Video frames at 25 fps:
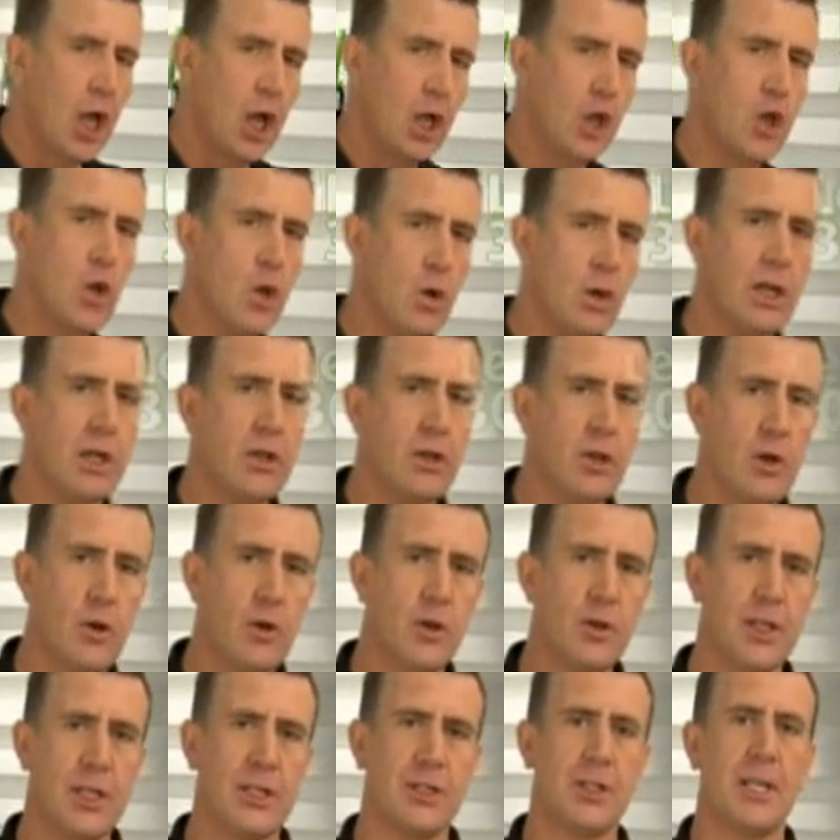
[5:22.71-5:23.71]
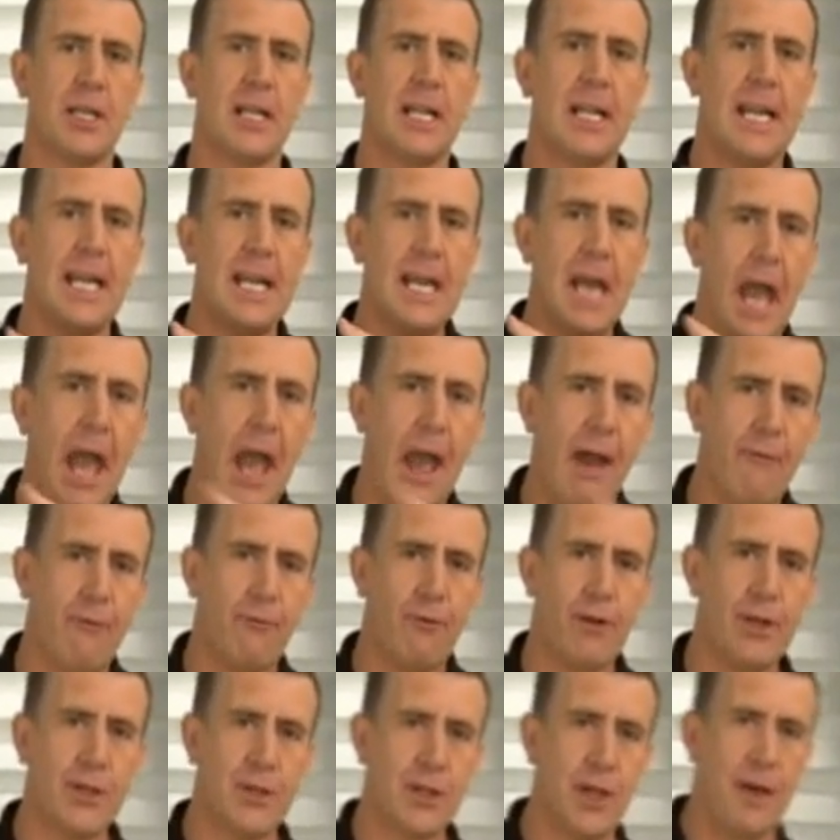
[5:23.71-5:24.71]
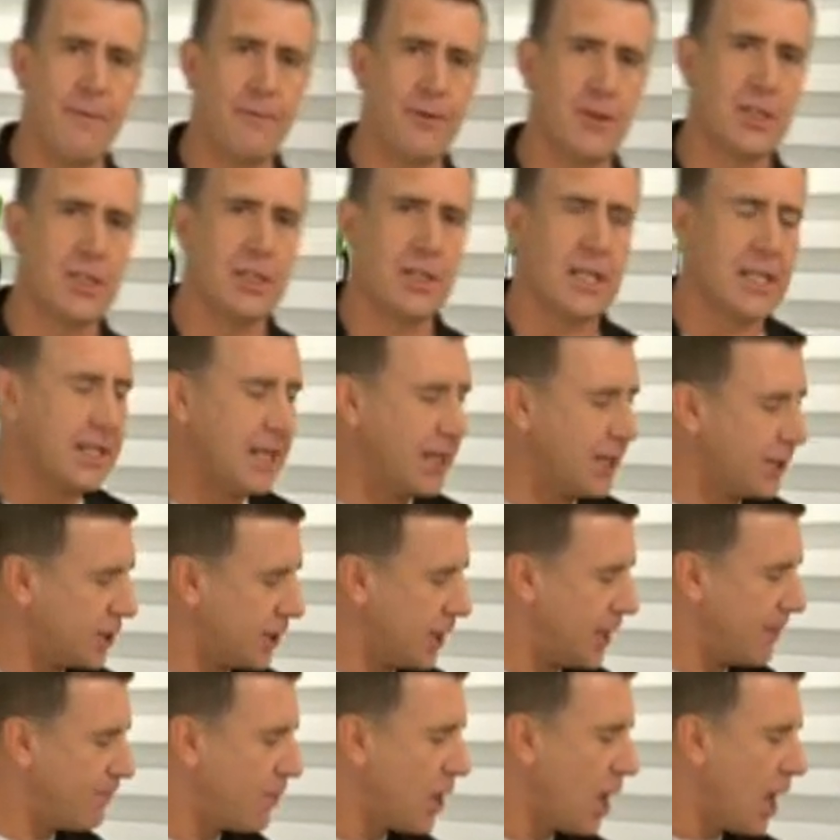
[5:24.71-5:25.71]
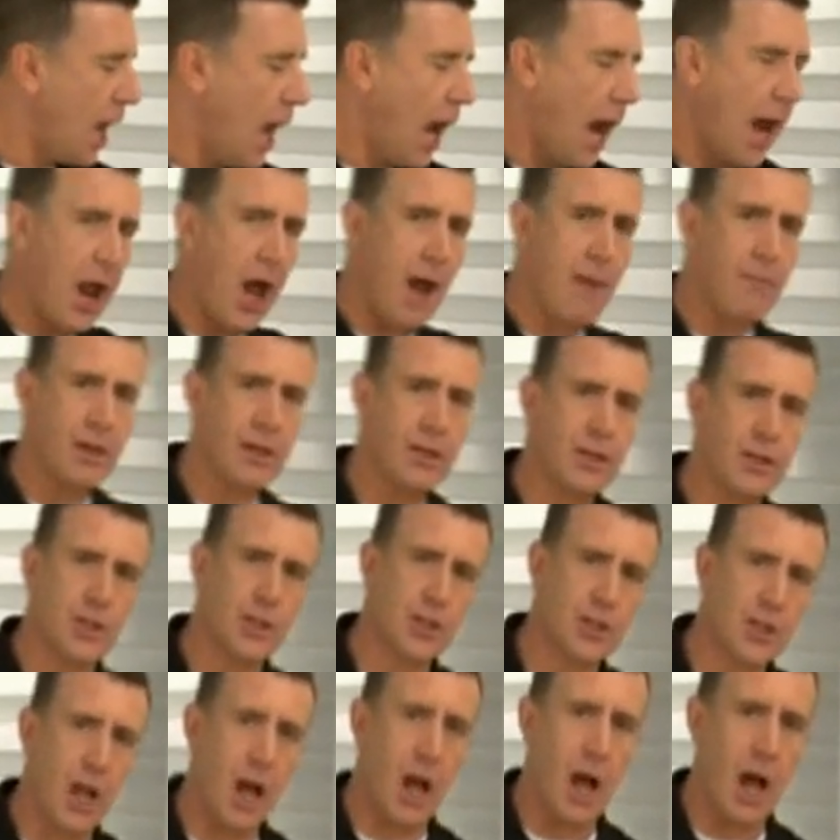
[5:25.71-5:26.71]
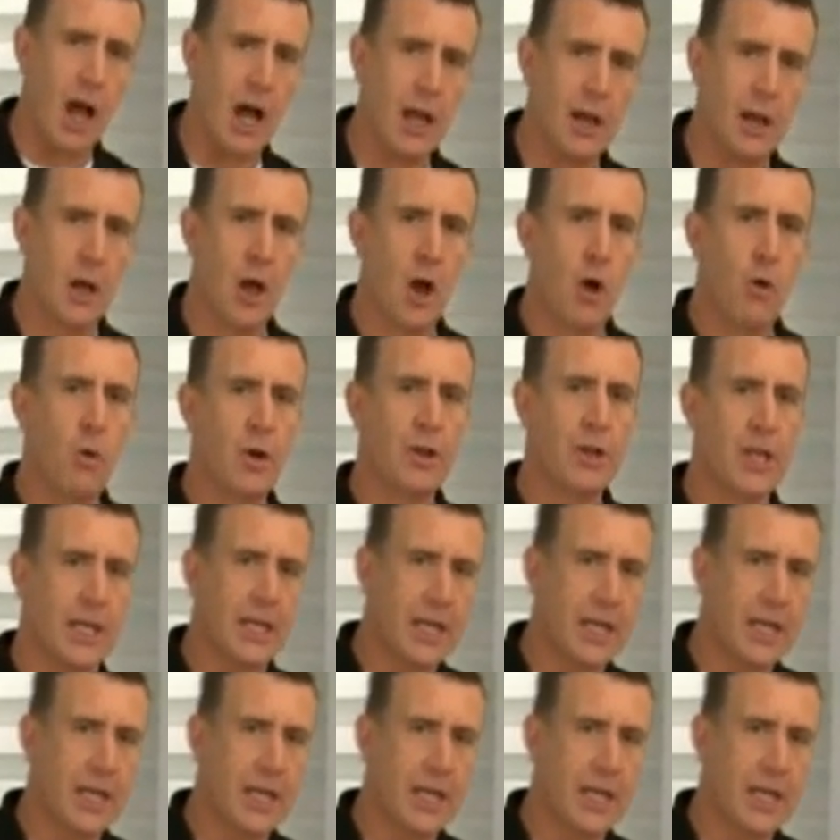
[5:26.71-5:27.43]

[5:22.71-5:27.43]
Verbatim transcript: You can use this to clean every surface in the kitchen, and I'm gonna start with the